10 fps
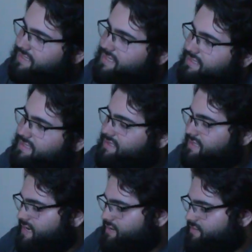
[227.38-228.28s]
didn't exist,
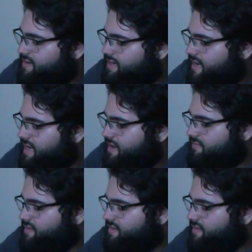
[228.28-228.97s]
then I wouldn't have